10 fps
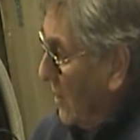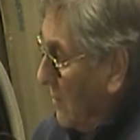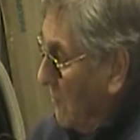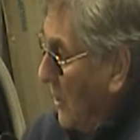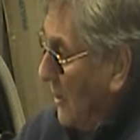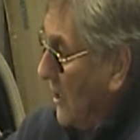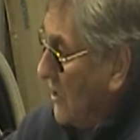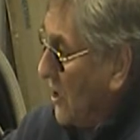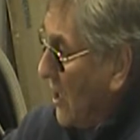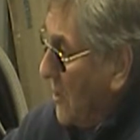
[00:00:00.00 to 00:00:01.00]
but
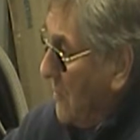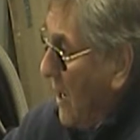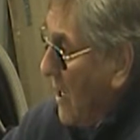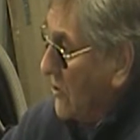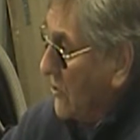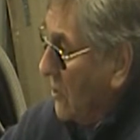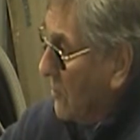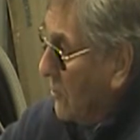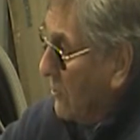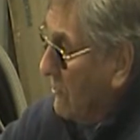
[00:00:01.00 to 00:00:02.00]
each other mast
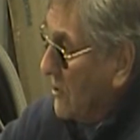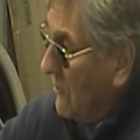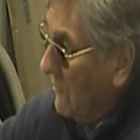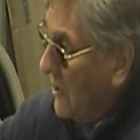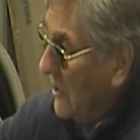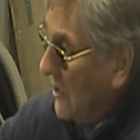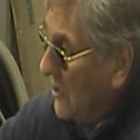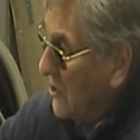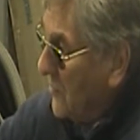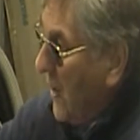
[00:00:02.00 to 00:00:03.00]
progressively
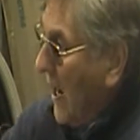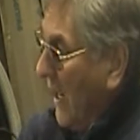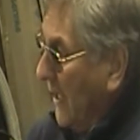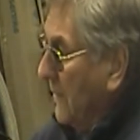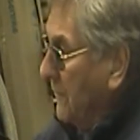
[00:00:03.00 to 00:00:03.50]
leans back.